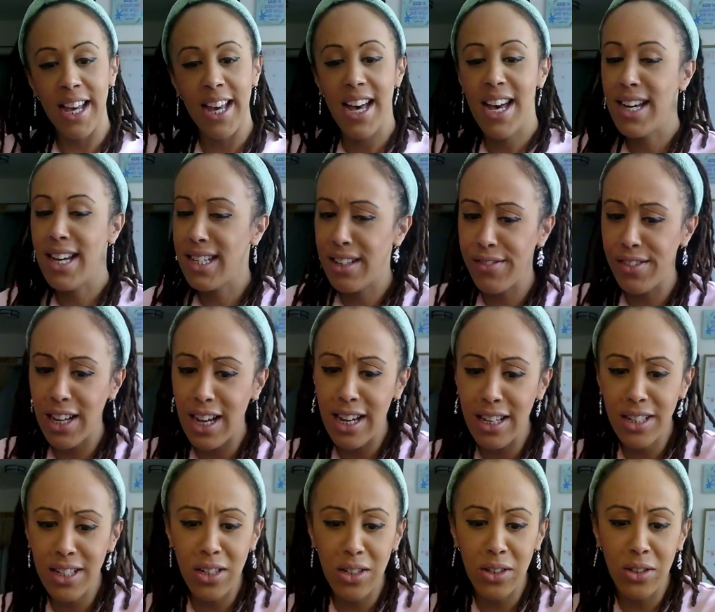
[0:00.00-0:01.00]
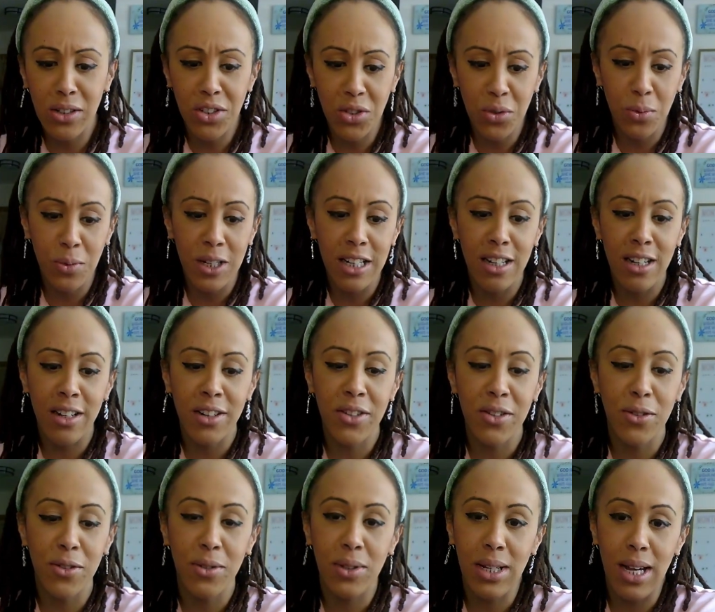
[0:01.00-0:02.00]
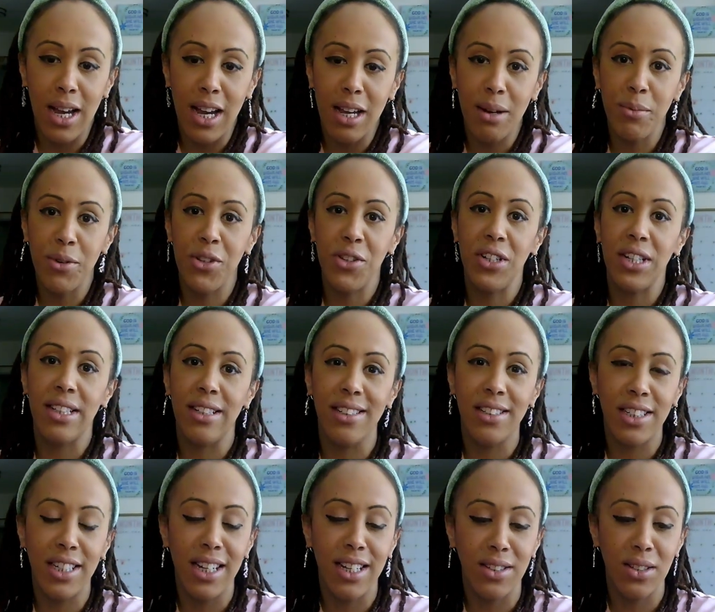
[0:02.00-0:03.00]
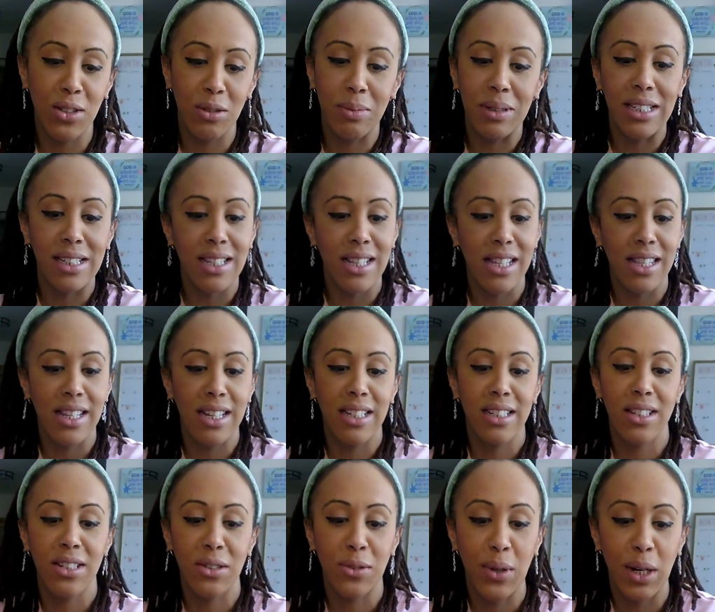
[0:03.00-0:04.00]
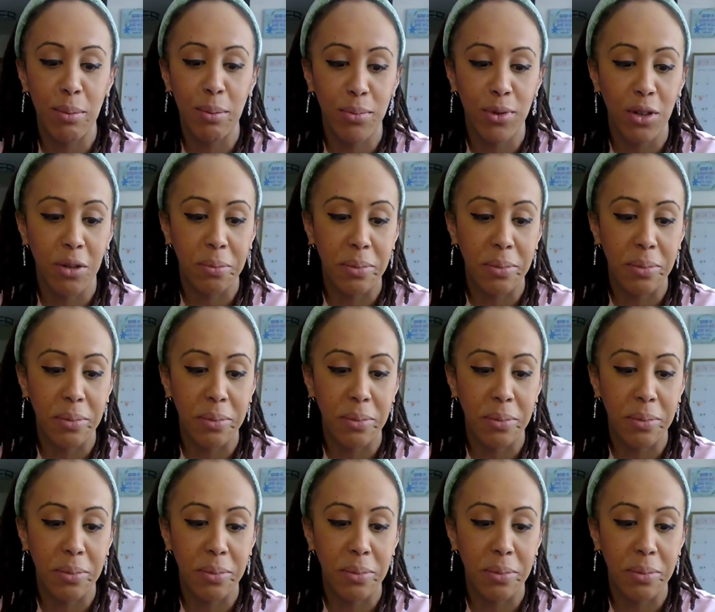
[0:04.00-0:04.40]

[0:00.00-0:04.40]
And if not, just read it on your own time when you get the chance to, because I think it's a great book.